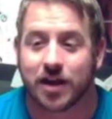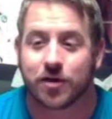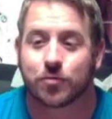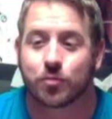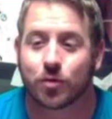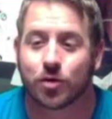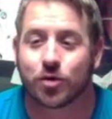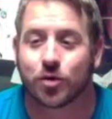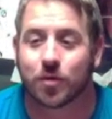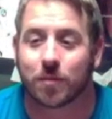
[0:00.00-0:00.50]
in
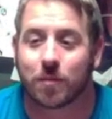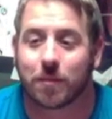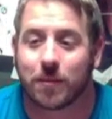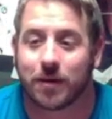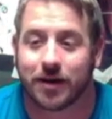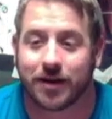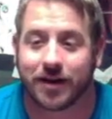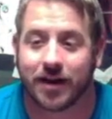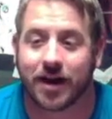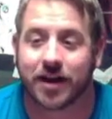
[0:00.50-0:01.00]
room,
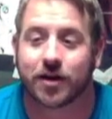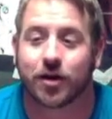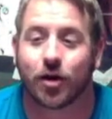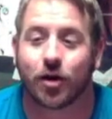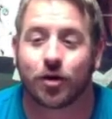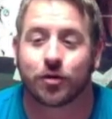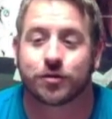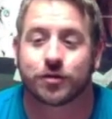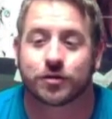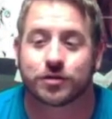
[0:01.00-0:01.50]
and I
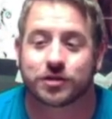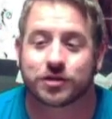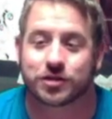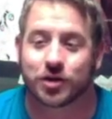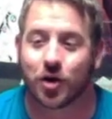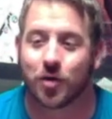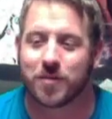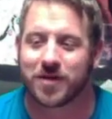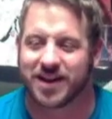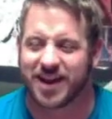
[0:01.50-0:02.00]
called
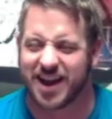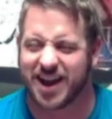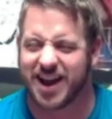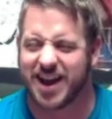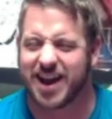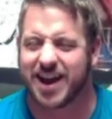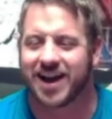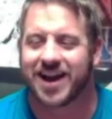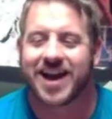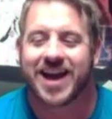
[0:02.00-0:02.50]
so many.
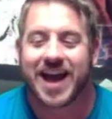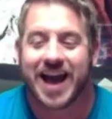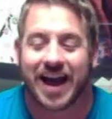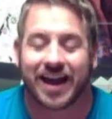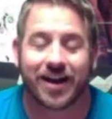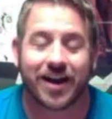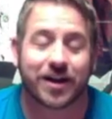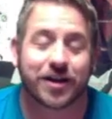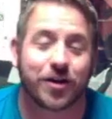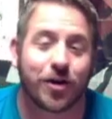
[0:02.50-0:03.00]
Yeah,
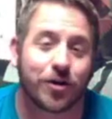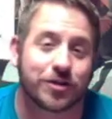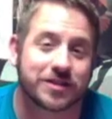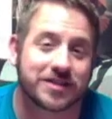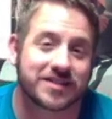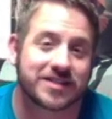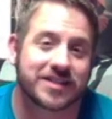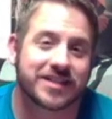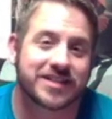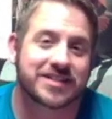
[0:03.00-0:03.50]
and I called
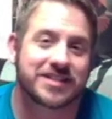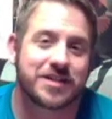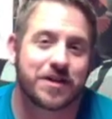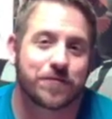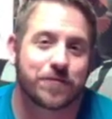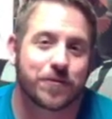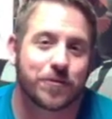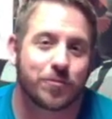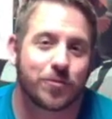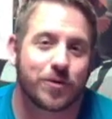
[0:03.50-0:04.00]
6
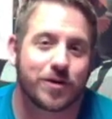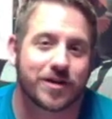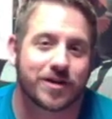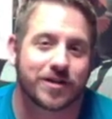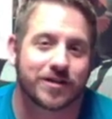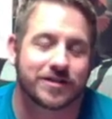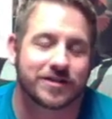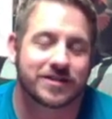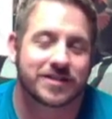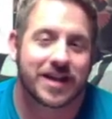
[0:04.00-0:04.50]
different
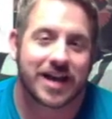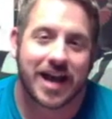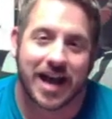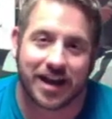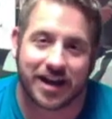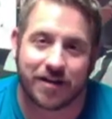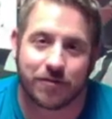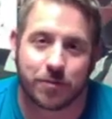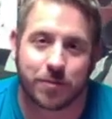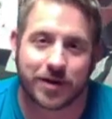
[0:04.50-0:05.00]
ones,
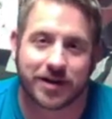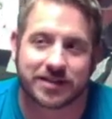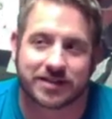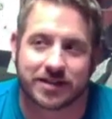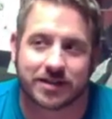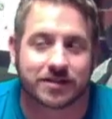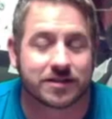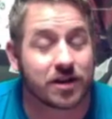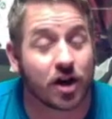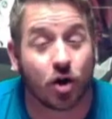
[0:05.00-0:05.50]
and everybody
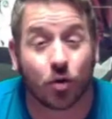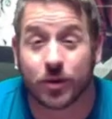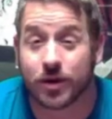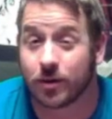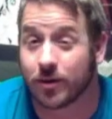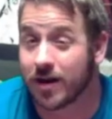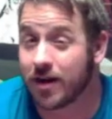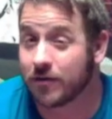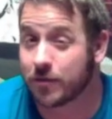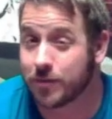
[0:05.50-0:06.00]
says, "No, we
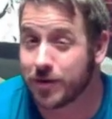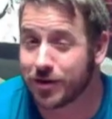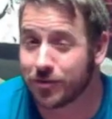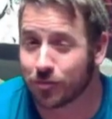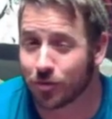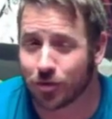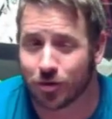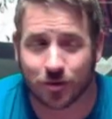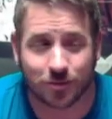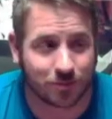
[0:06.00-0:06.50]
don't have them in
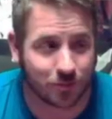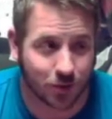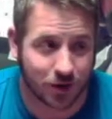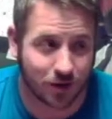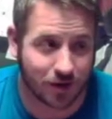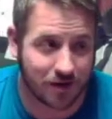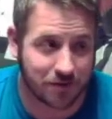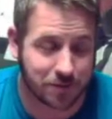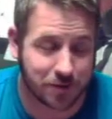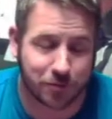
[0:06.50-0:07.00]
room. We
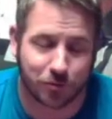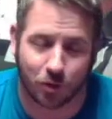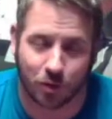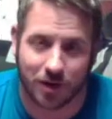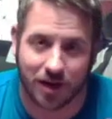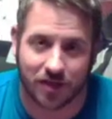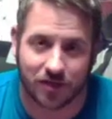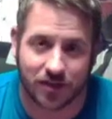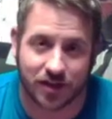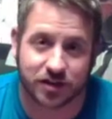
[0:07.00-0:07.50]
don't have them in room."
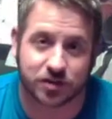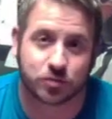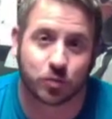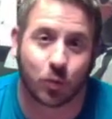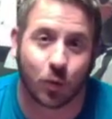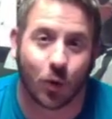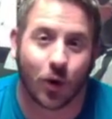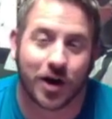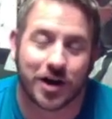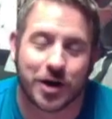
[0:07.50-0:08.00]
And this
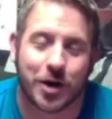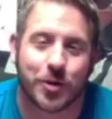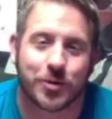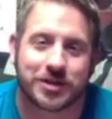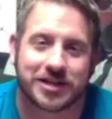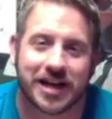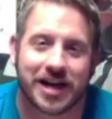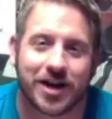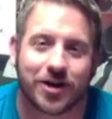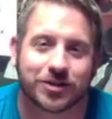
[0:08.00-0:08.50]
one
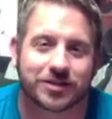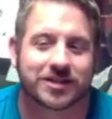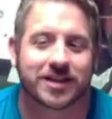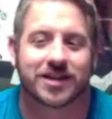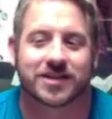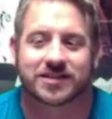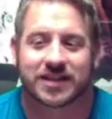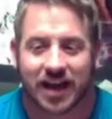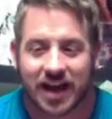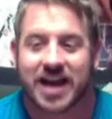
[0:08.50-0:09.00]
hotel
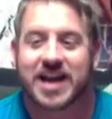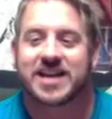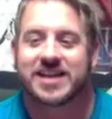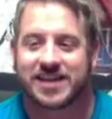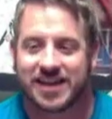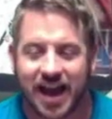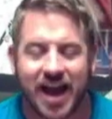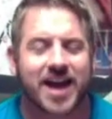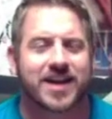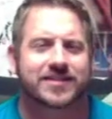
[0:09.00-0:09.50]
says,
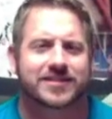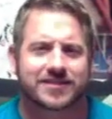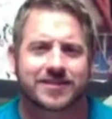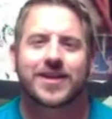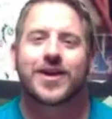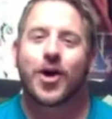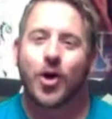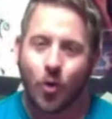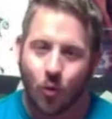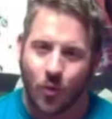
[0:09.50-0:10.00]
"Yes,
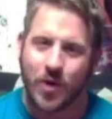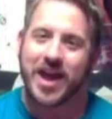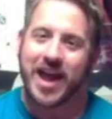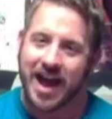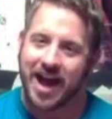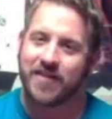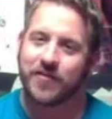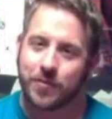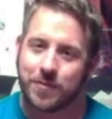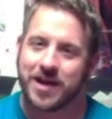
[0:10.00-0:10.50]
we
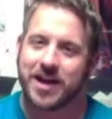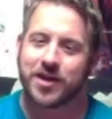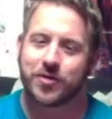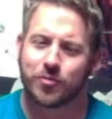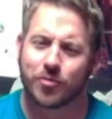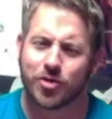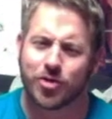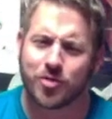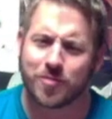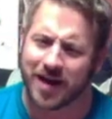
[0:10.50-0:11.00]
have them in
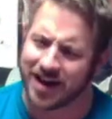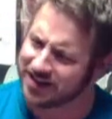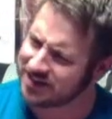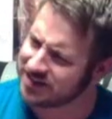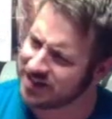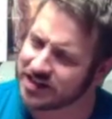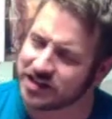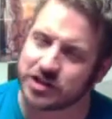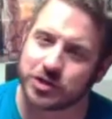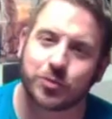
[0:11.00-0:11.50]
room." I
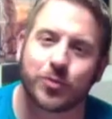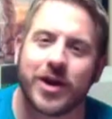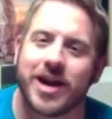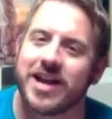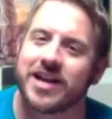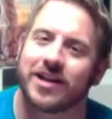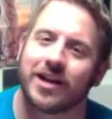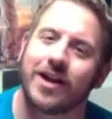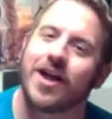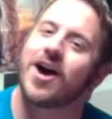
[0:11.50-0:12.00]
said,
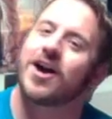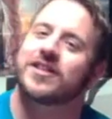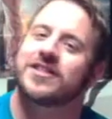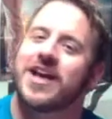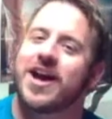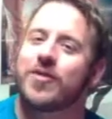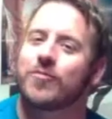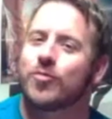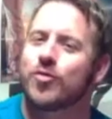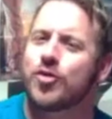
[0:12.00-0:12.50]
"Sweet, lock
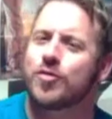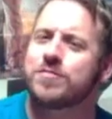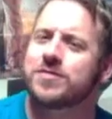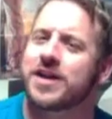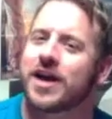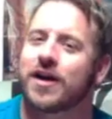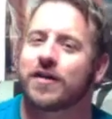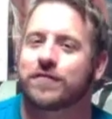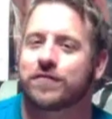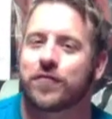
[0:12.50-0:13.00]
that room
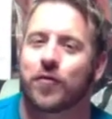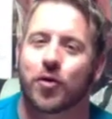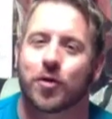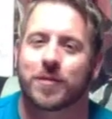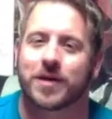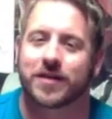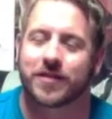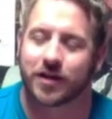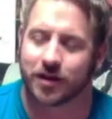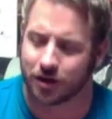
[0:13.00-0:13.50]
down for
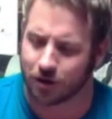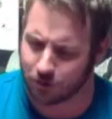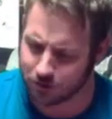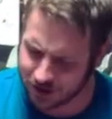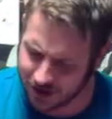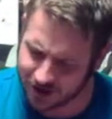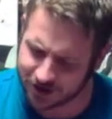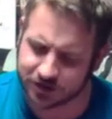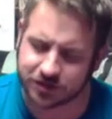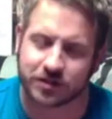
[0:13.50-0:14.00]
me." They go,
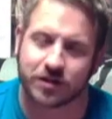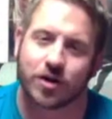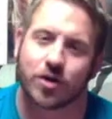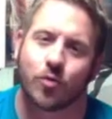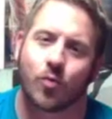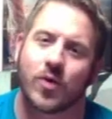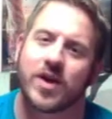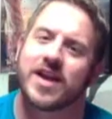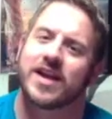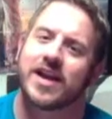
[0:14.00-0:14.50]
"Yes, sir,
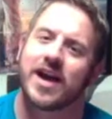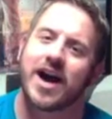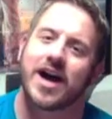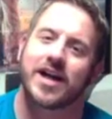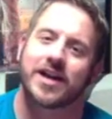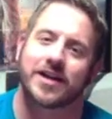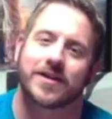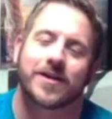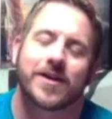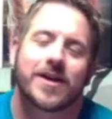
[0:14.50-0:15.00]
we
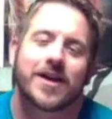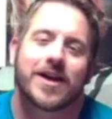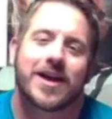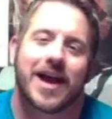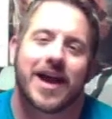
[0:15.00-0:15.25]
got it."